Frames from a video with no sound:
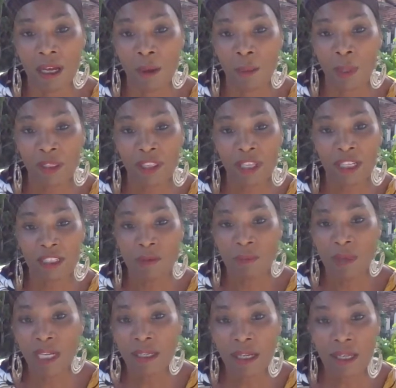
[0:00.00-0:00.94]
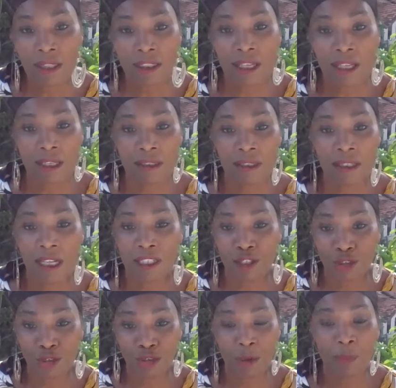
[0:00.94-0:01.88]
But there's many things that
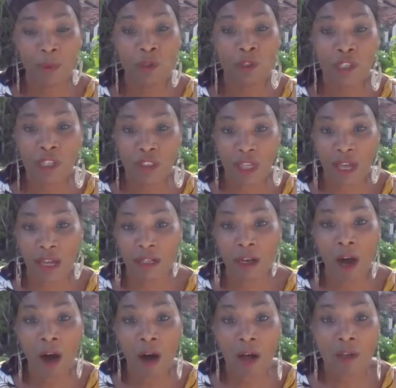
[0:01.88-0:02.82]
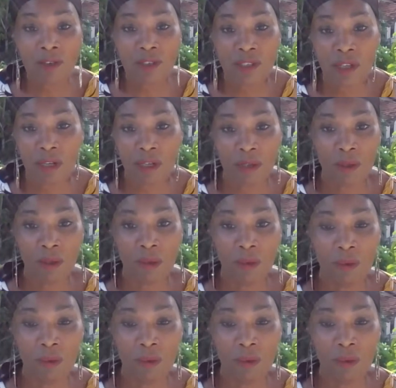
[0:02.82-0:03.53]
attribute to that also.